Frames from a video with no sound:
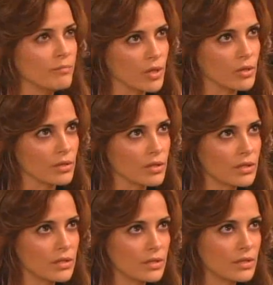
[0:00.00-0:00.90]
and burn.
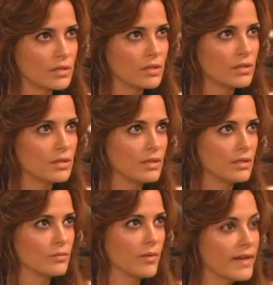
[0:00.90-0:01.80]

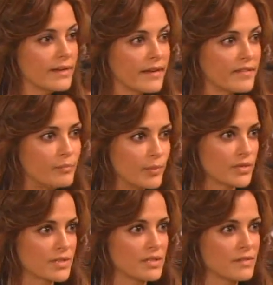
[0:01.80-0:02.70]
Ryan and I
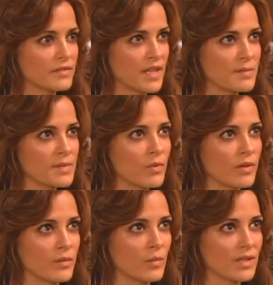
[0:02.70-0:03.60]
burst into flames
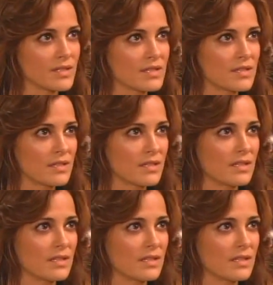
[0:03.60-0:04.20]
more than once.